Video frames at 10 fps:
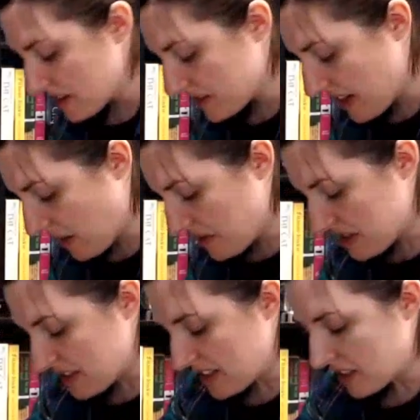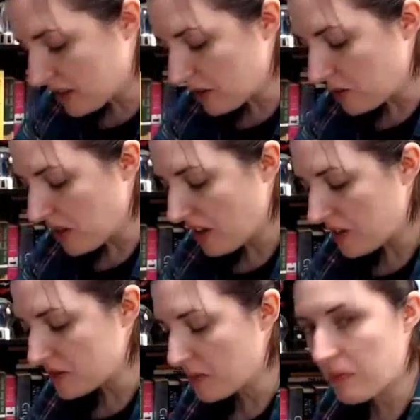So now we just need to glue
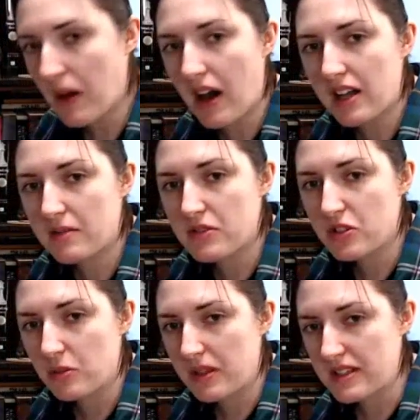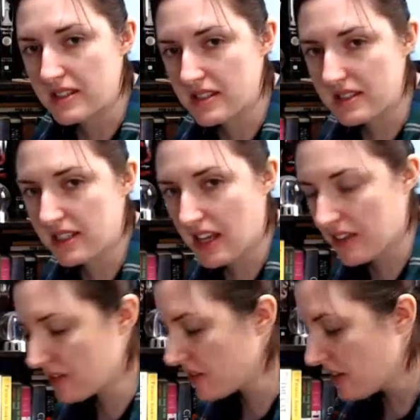those bottom 2 pieces
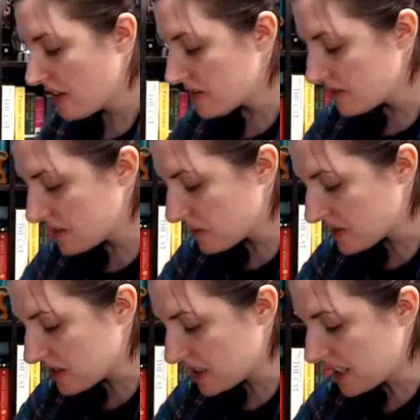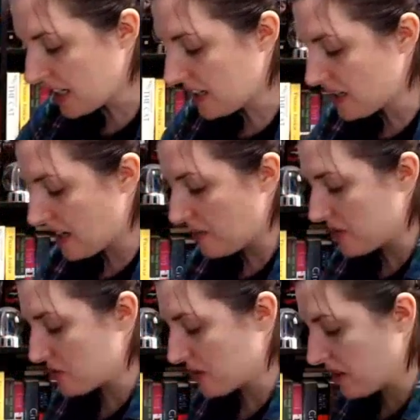together. So this one's a teeny tiny
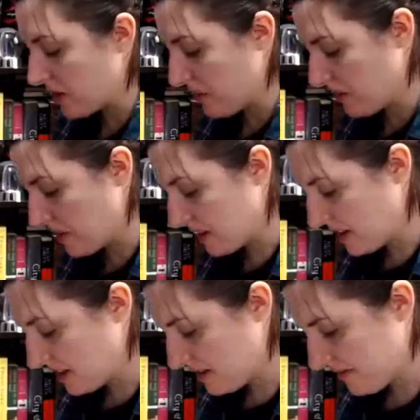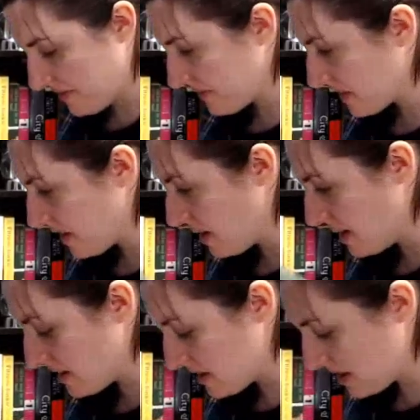bit trickier, but really
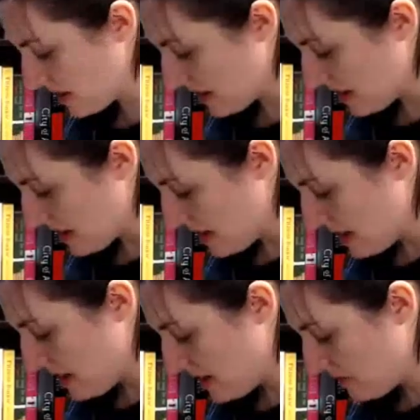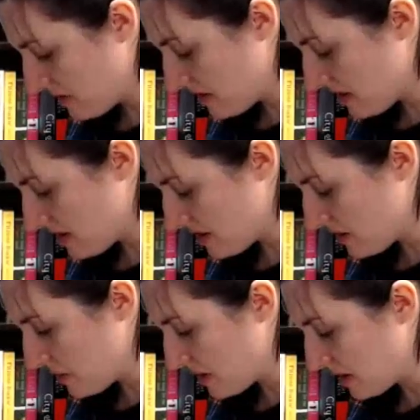not. And we'll
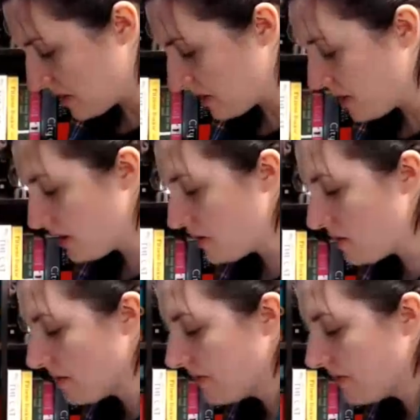just put a little glue.